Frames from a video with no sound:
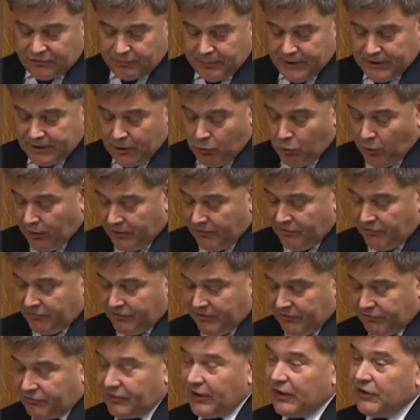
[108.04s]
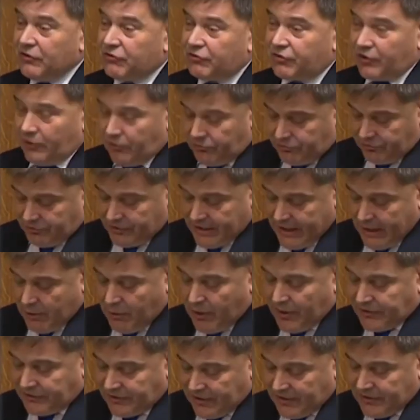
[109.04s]
Speaker, 1 in 15 children
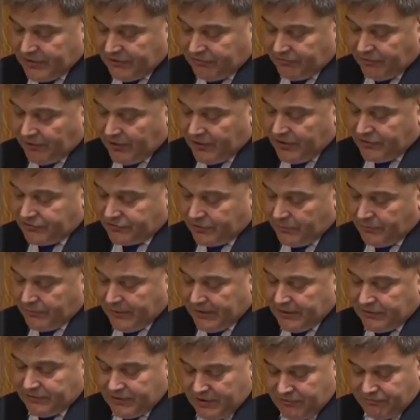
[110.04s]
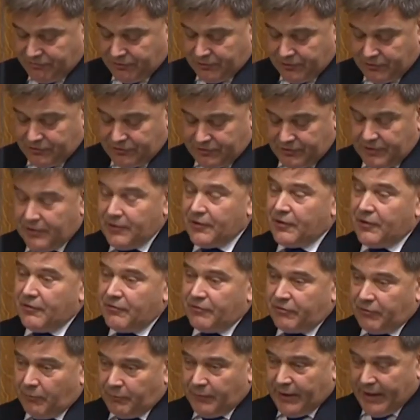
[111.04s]
now identify as something different
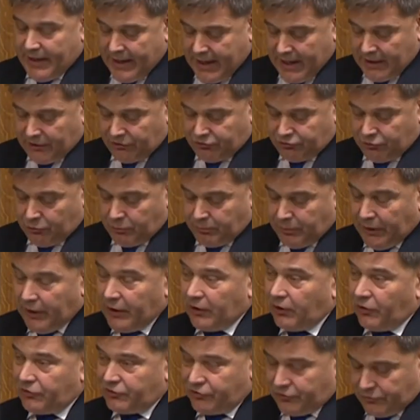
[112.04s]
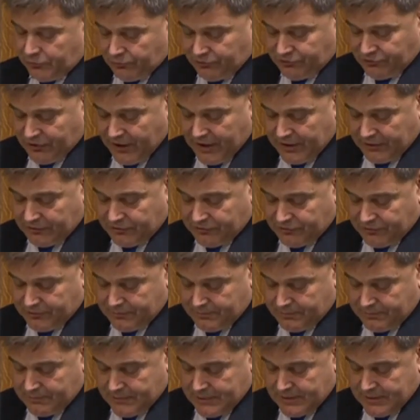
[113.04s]
from their actual biological sex.
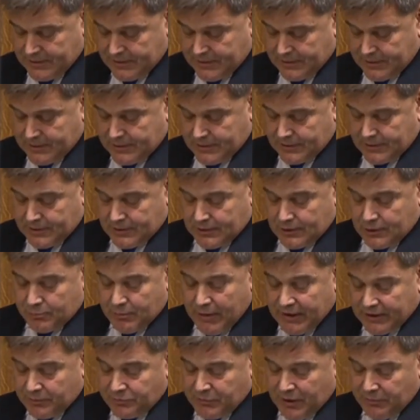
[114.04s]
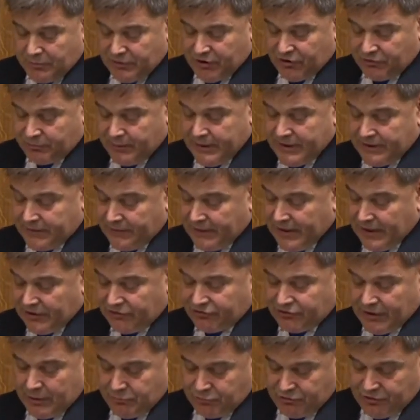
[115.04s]
Madam Deputy Speaker, the
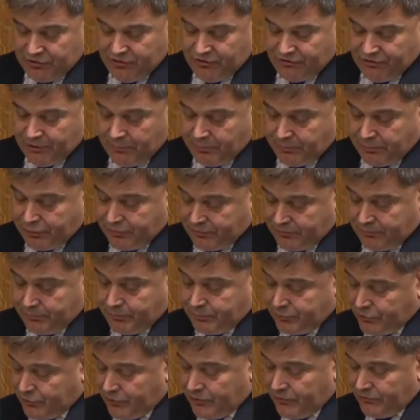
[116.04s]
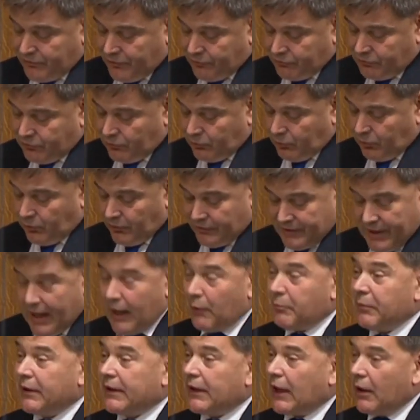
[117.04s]
exceptions that prove the rule are
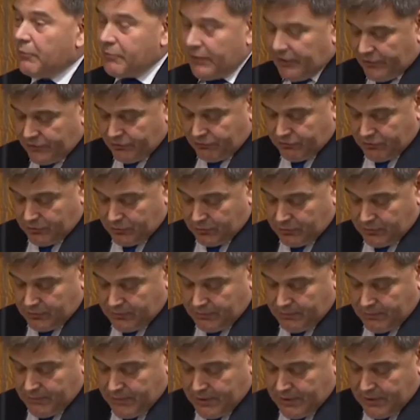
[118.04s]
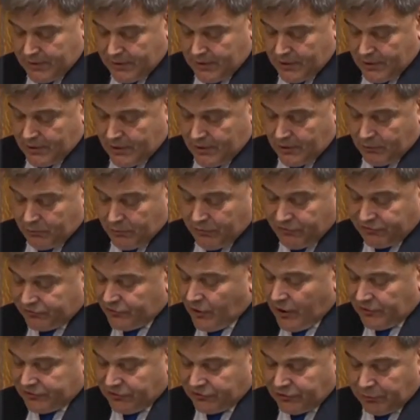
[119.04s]
now becoming the rule. We've
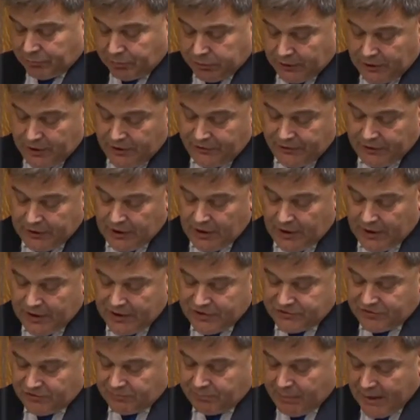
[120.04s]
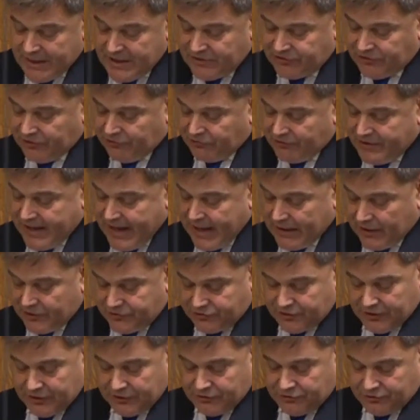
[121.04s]
started to blur the lines of basic
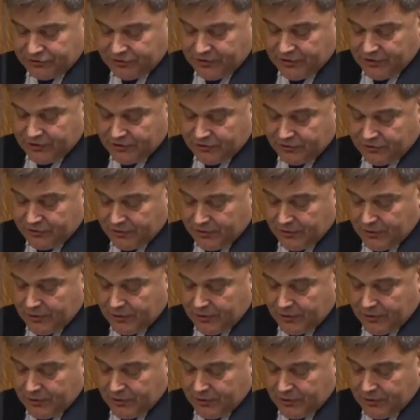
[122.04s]
reality and turned